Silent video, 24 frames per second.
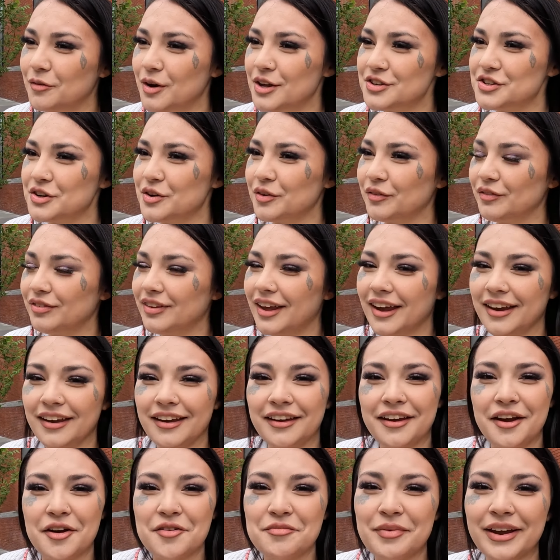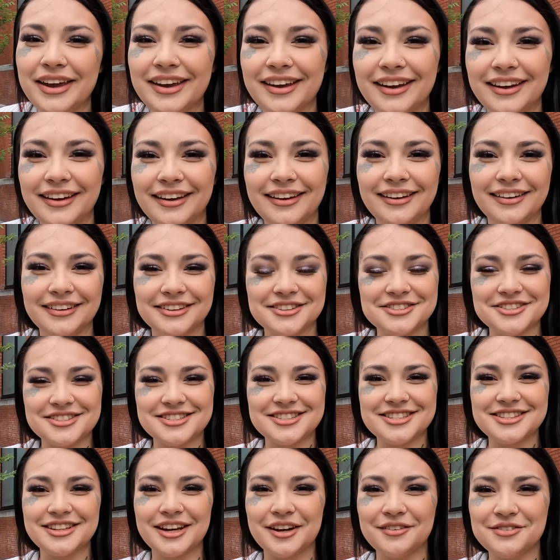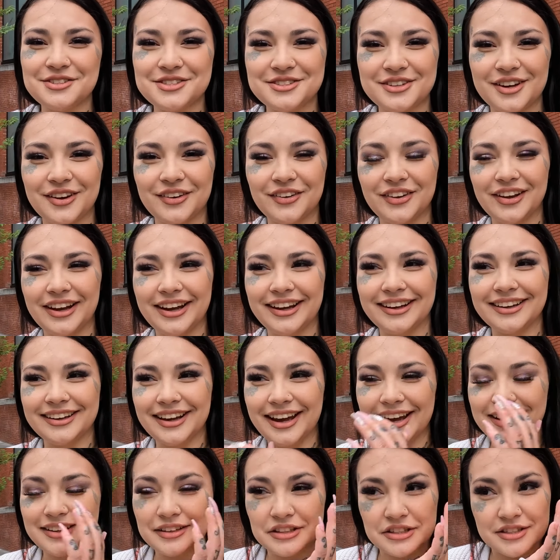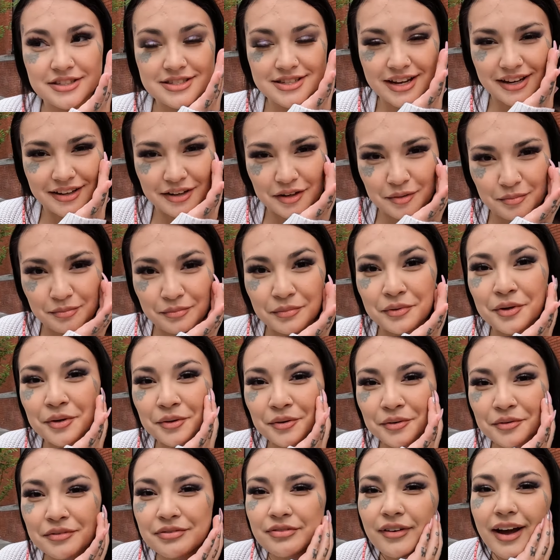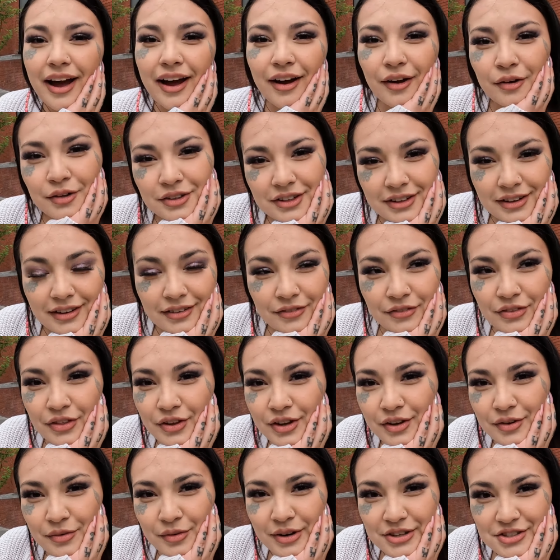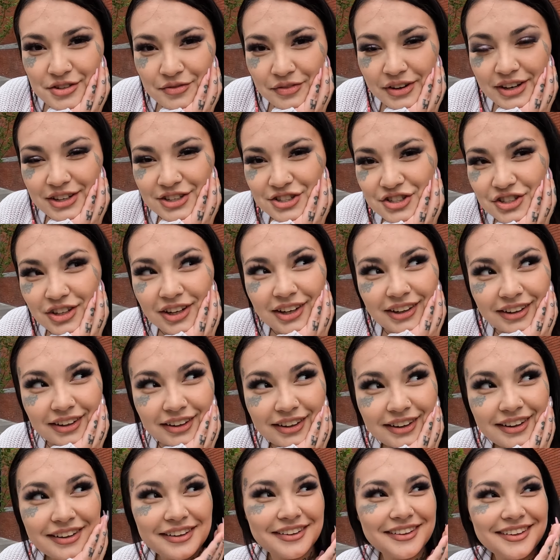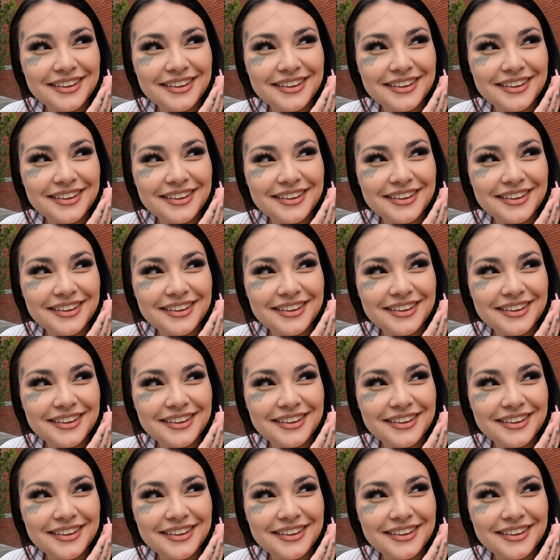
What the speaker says: wasn't taking care of my kids and stuff. So like I decided to move out of the reservation.